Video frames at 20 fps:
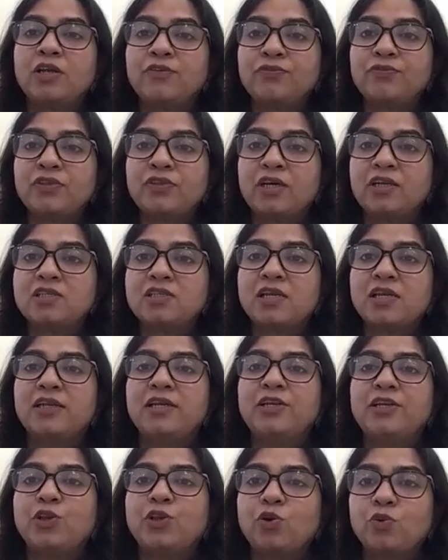if there is
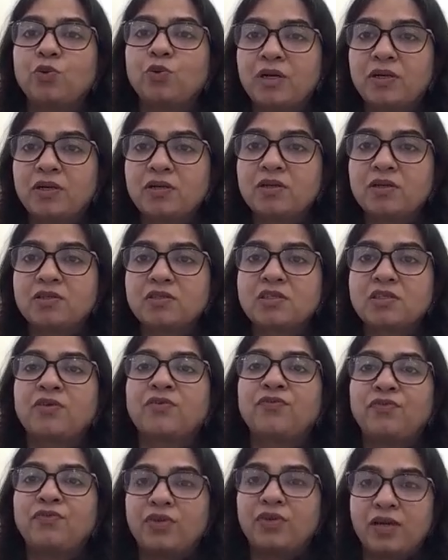any tumor
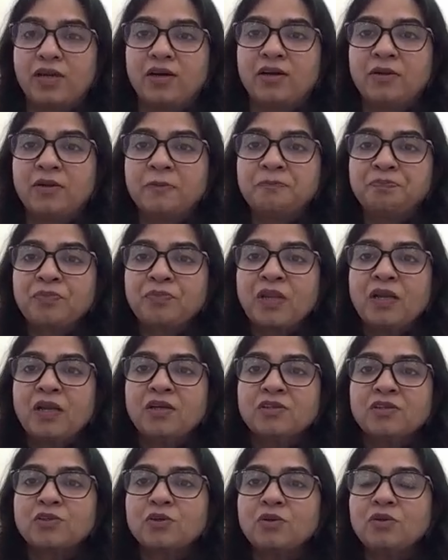somewhere,
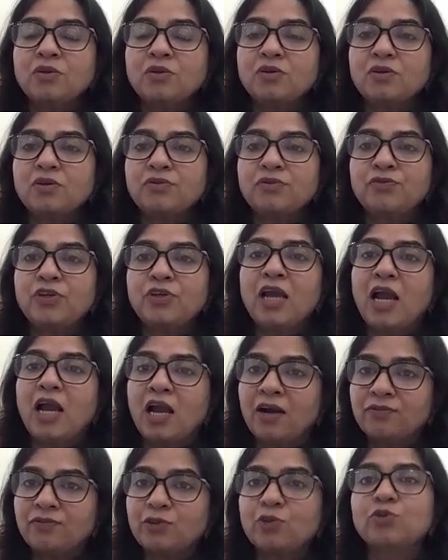so we
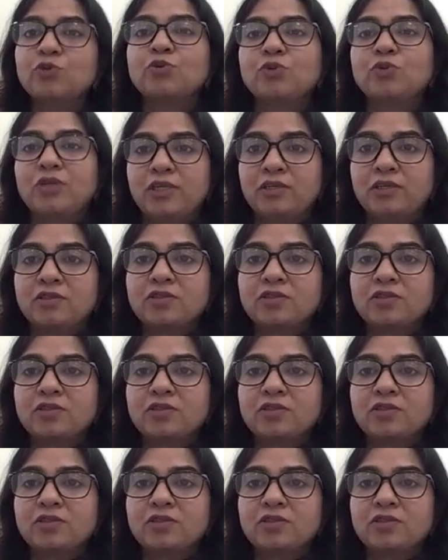have to rule it.